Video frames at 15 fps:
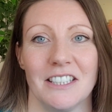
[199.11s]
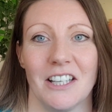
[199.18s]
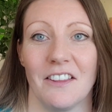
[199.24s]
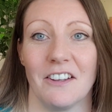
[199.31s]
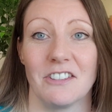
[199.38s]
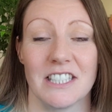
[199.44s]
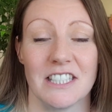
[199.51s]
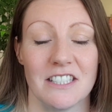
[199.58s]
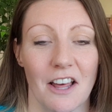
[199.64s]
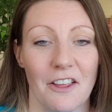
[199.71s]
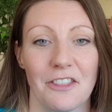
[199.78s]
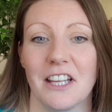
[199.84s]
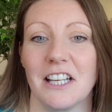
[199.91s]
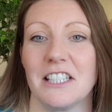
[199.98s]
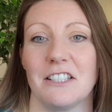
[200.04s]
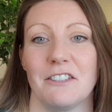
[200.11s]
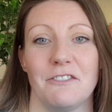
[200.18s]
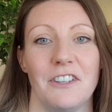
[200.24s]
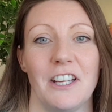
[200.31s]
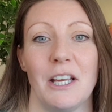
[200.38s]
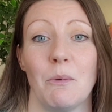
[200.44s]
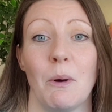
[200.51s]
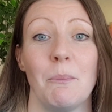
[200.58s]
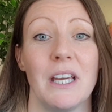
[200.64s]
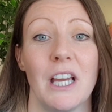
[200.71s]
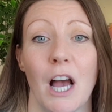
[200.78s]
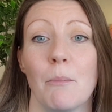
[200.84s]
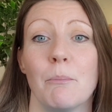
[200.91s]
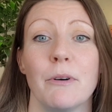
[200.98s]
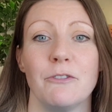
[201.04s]
You know, there is nothing to fear when we
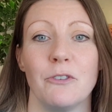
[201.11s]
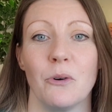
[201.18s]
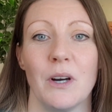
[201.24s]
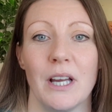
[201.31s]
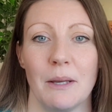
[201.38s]
come before